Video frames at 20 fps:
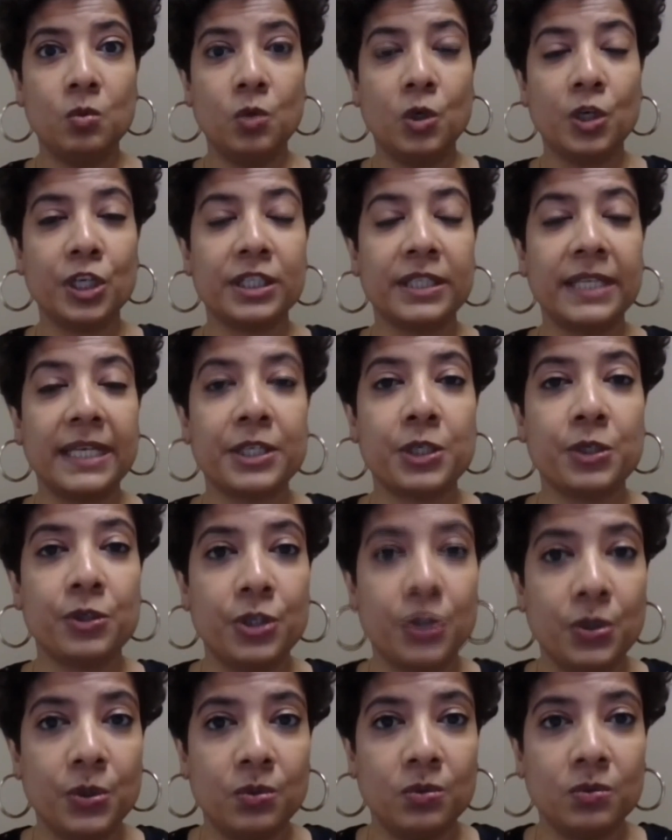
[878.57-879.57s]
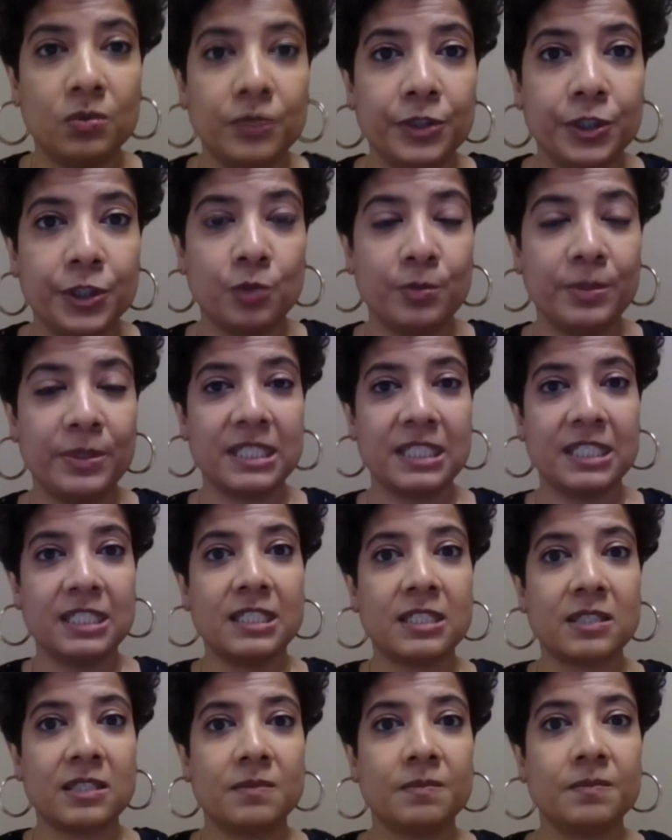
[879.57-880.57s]
work that you do with your
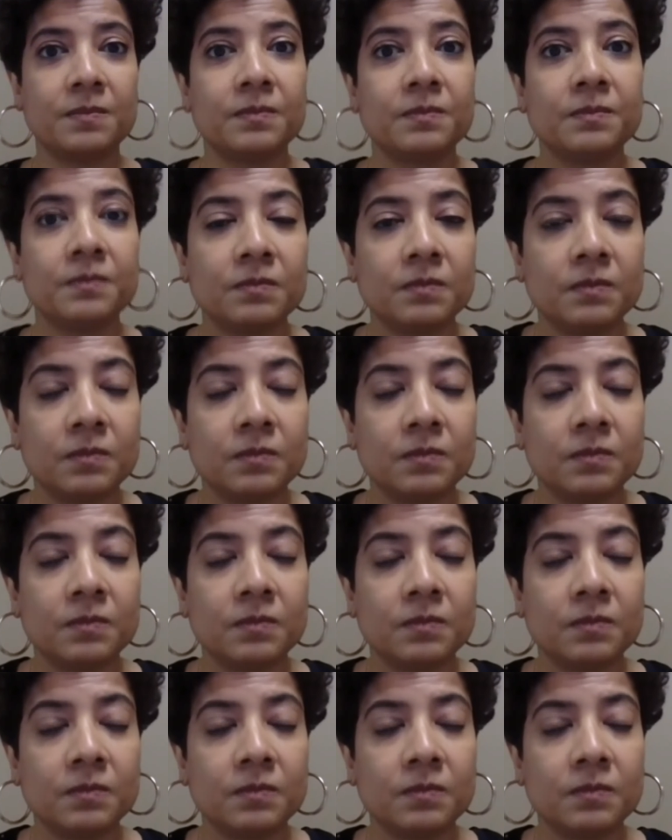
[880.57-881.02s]
business?